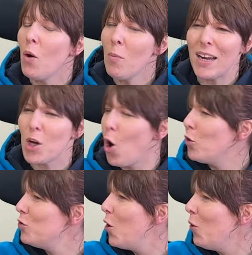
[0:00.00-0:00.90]
Oh my
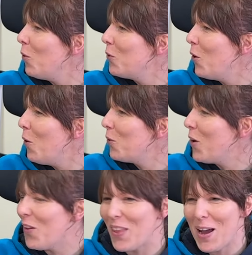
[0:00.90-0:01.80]
God. No. Oh, no.
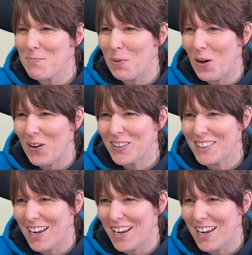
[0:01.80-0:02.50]
Not so that cool. posh.